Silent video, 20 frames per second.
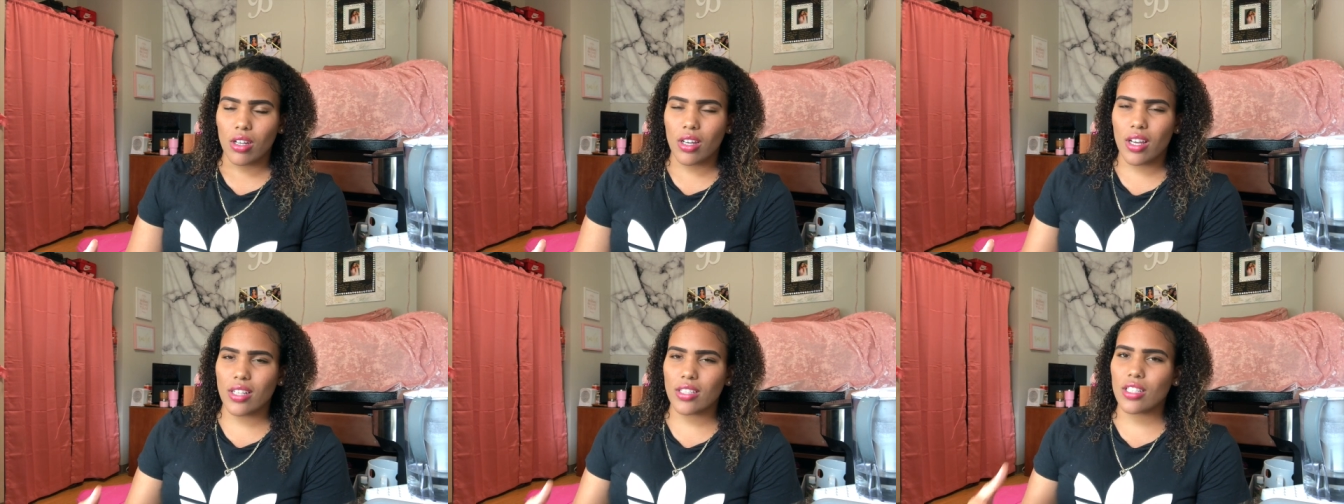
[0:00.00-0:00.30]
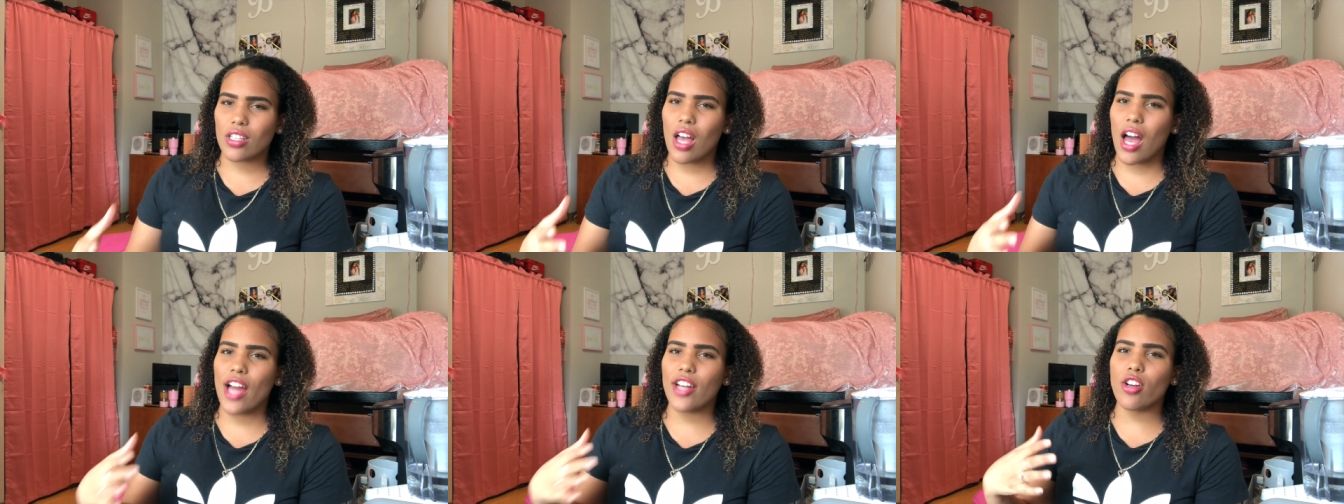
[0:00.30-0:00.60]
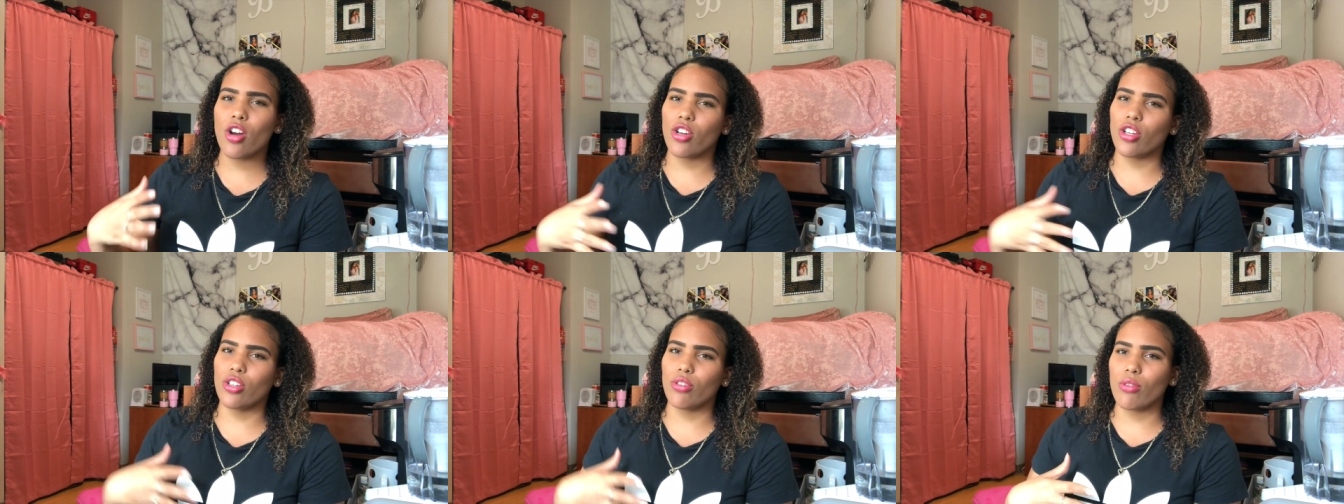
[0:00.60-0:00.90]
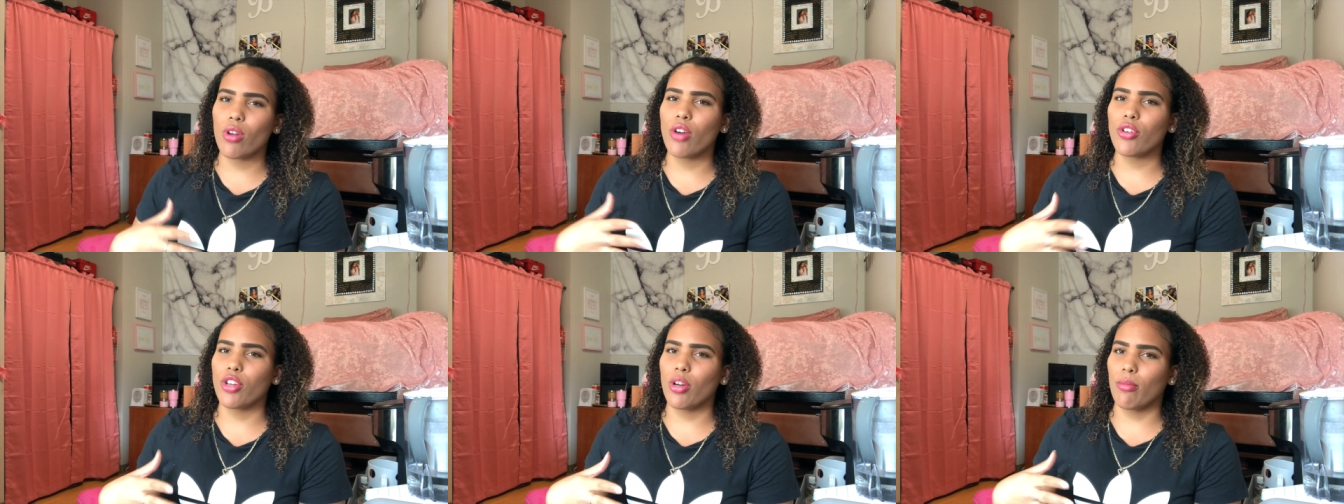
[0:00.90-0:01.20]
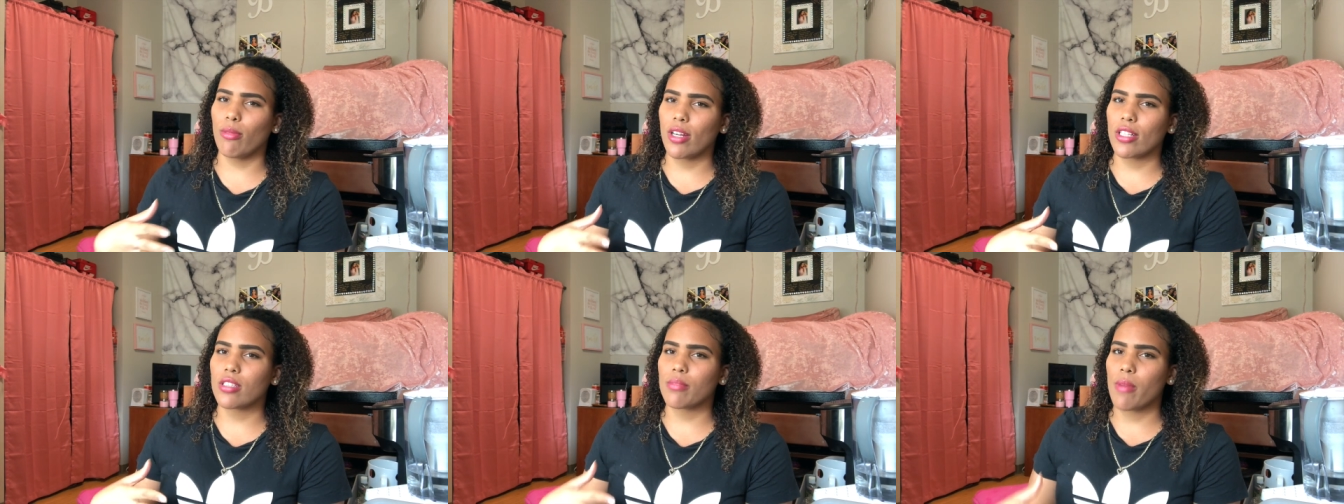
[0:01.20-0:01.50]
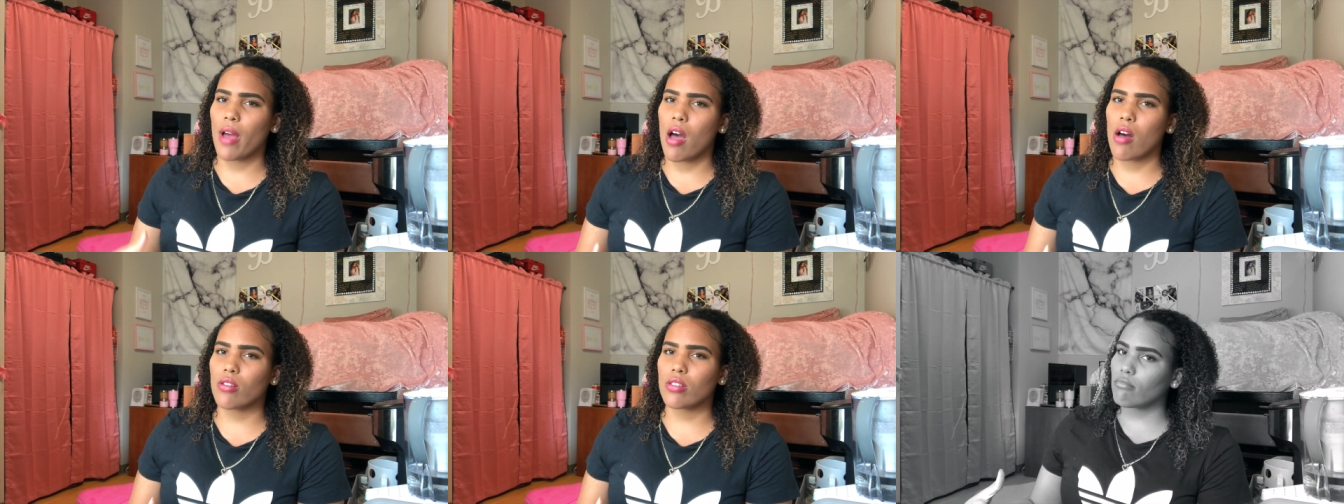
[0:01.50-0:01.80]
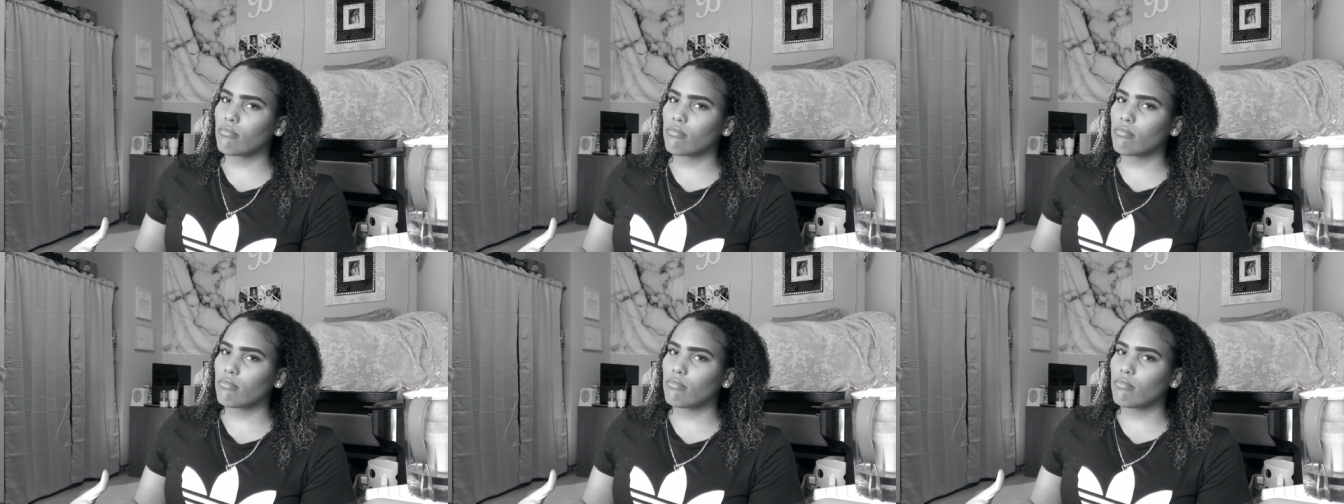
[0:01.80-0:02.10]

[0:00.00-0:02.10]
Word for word: Cause I know you know your breath smells.